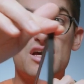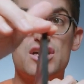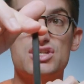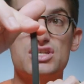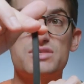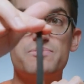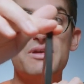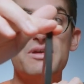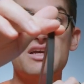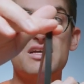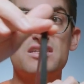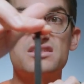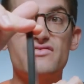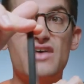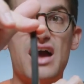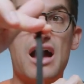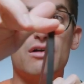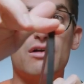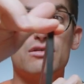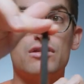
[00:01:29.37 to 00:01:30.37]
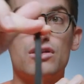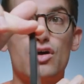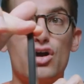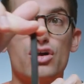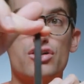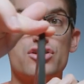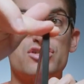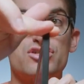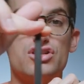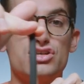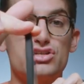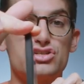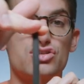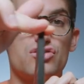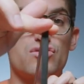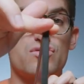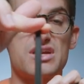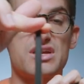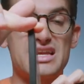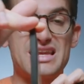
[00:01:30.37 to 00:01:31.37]
just because of how large the
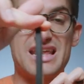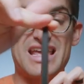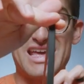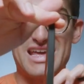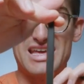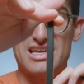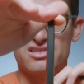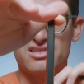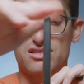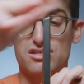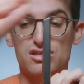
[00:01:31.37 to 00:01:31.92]
screen is.